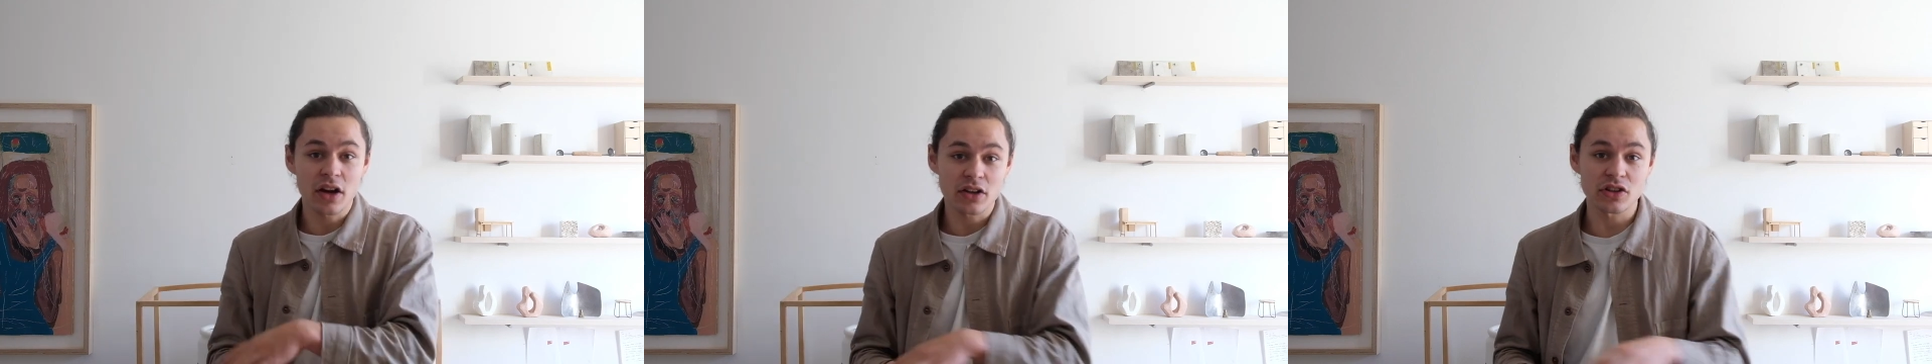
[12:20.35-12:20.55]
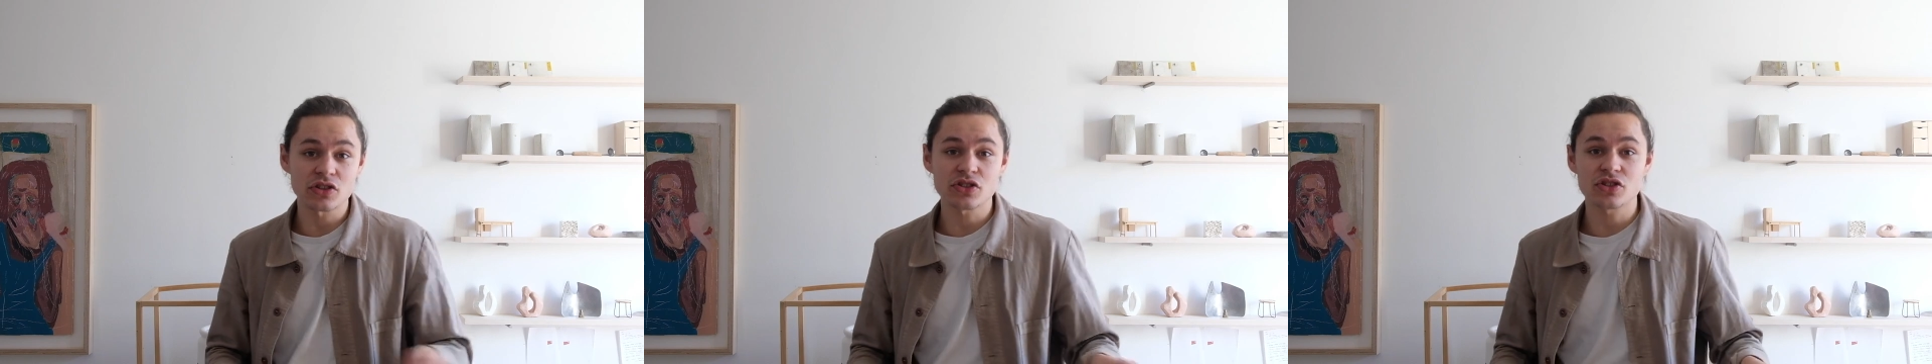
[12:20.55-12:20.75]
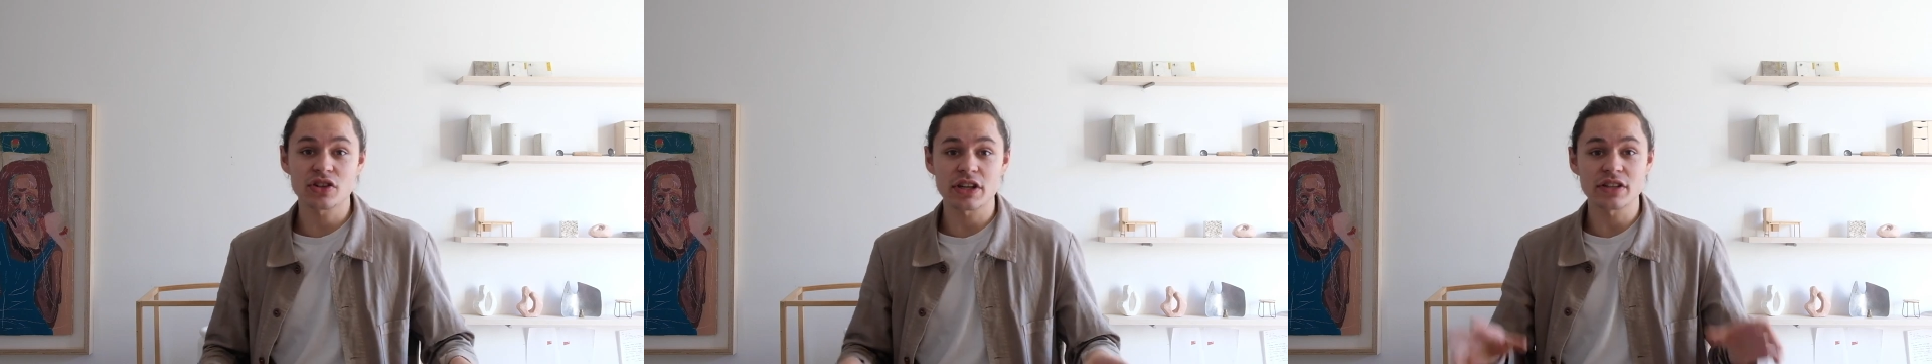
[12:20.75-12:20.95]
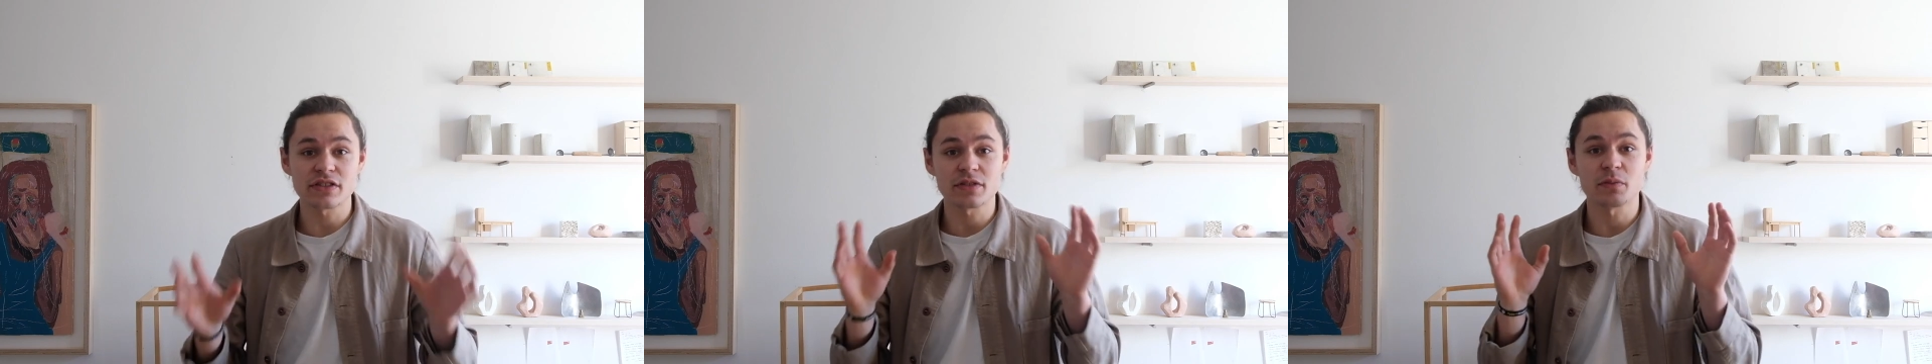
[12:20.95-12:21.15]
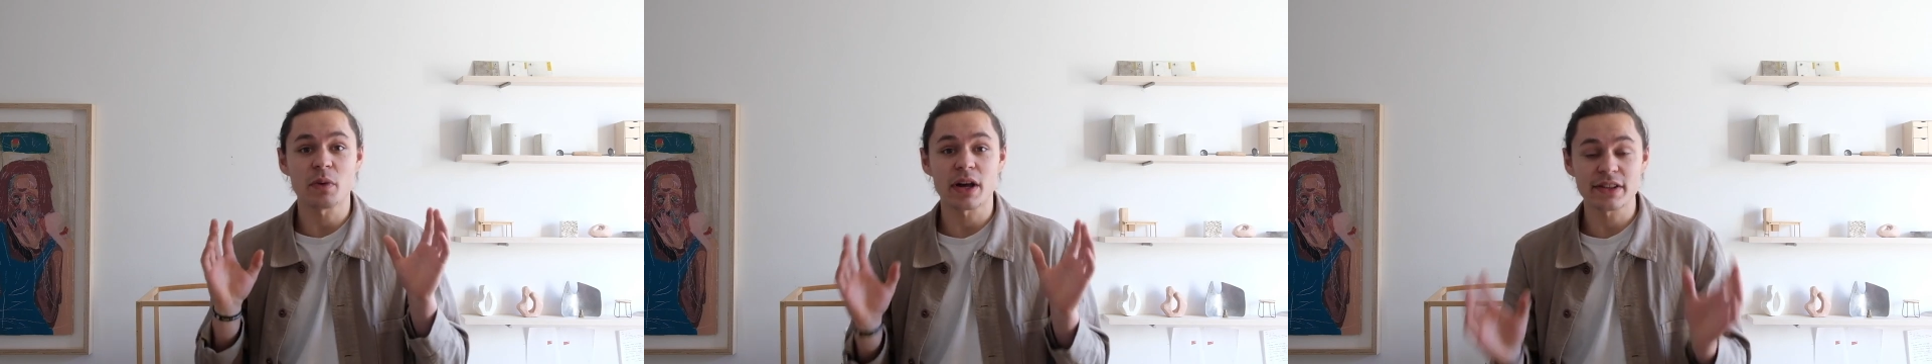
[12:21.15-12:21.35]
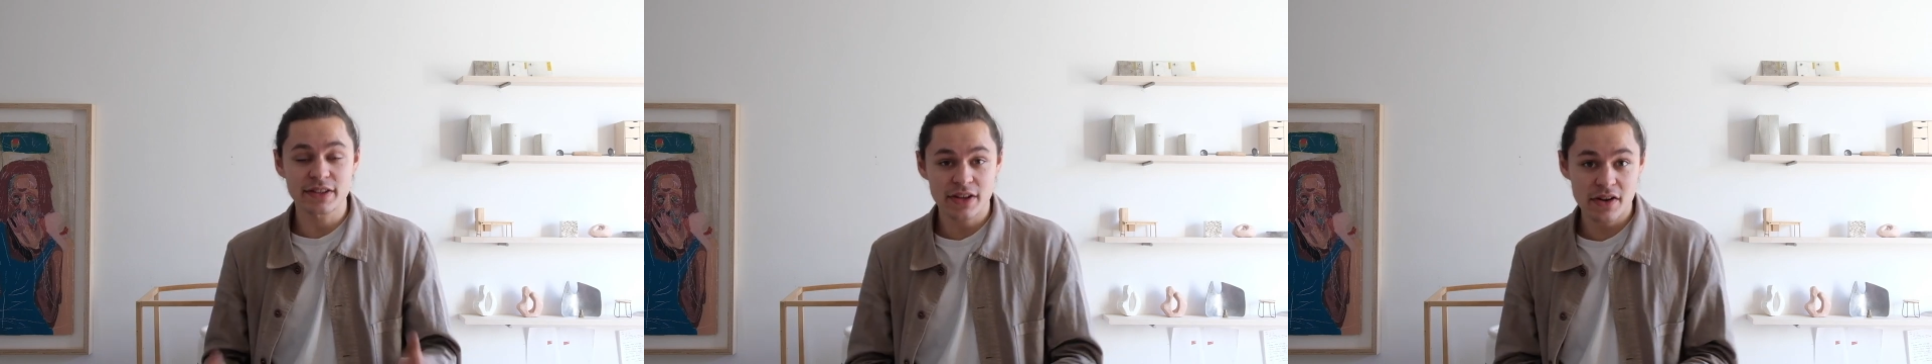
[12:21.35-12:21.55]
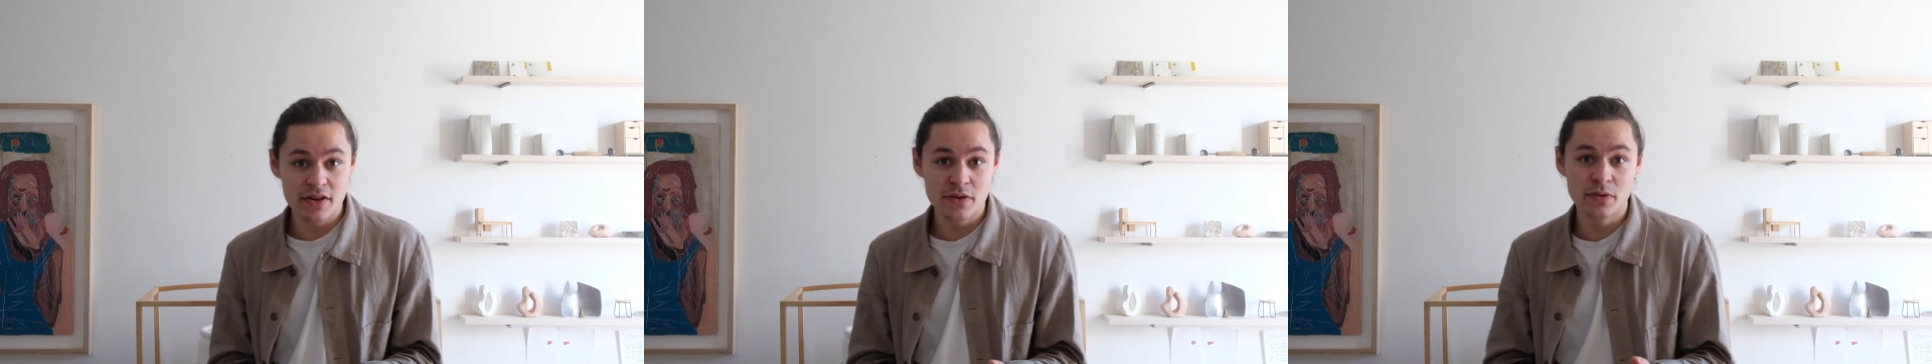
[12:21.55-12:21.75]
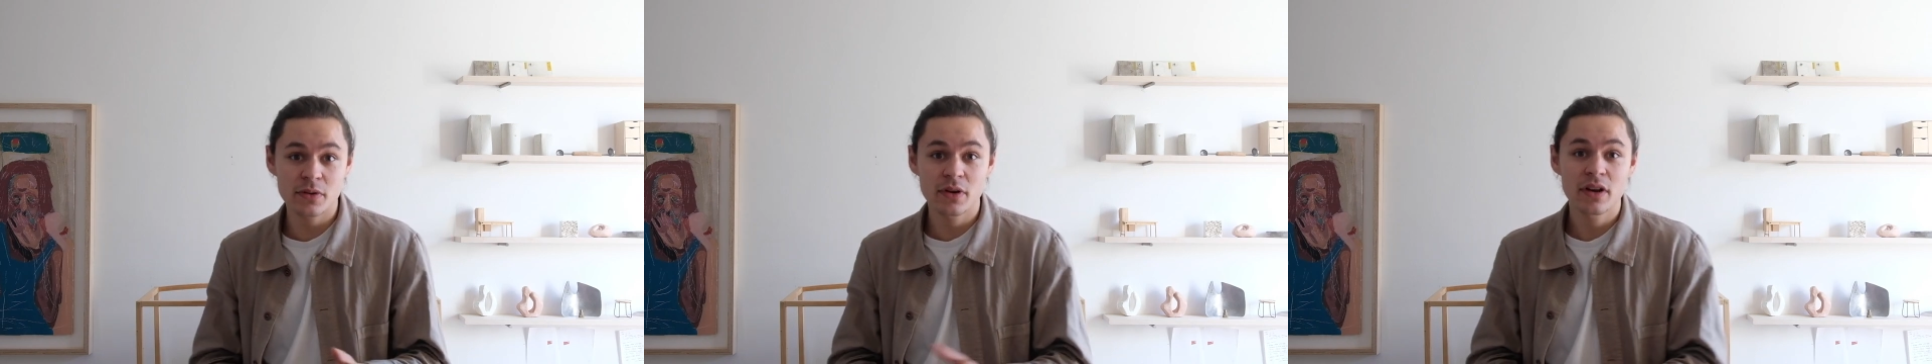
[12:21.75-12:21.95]
on your screen somewhere
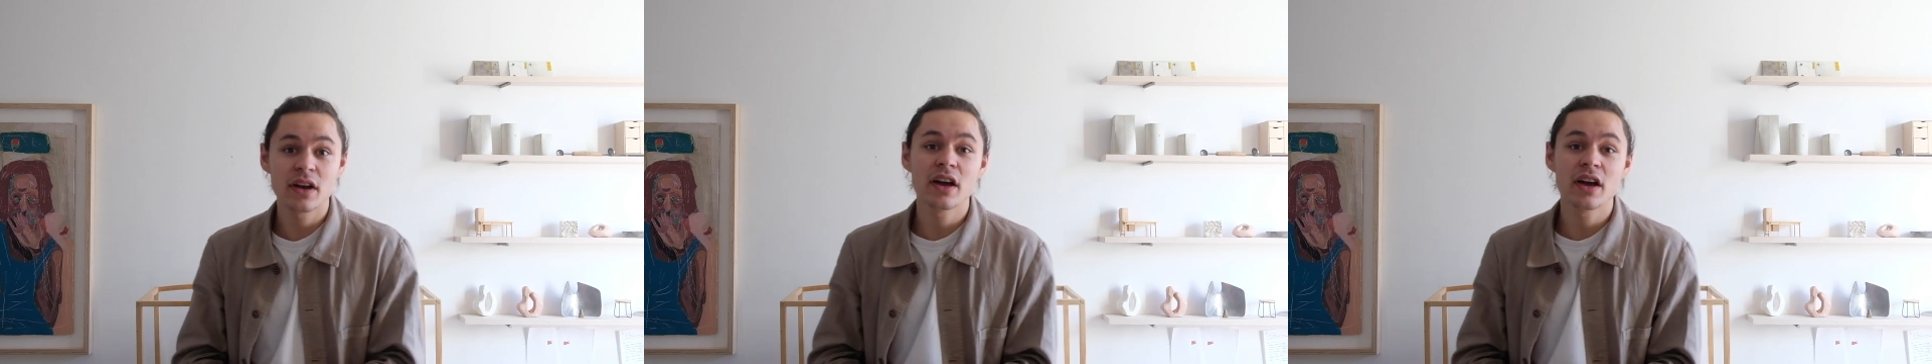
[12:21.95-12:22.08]
too.